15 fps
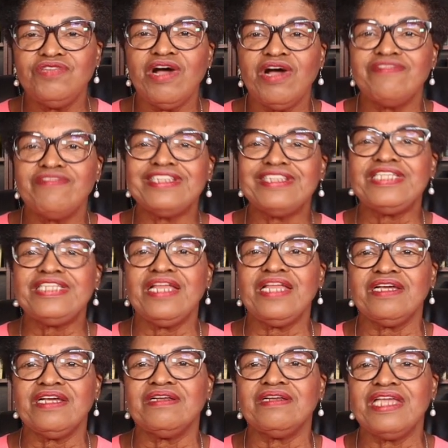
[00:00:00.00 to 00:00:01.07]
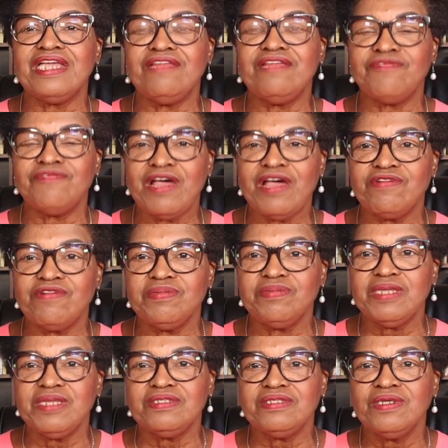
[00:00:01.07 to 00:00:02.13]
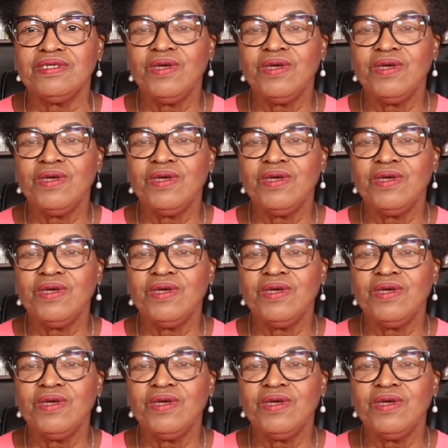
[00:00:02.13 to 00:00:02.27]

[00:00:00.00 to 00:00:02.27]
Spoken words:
have that technical environment.